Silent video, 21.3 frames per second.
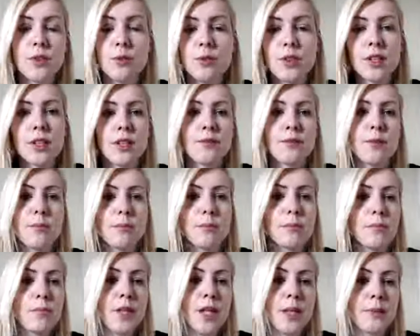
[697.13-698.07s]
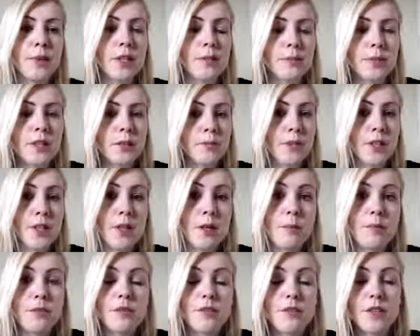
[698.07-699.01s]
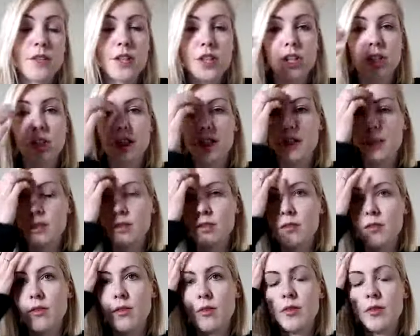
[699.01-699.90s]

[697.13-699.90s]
You can even become proficient in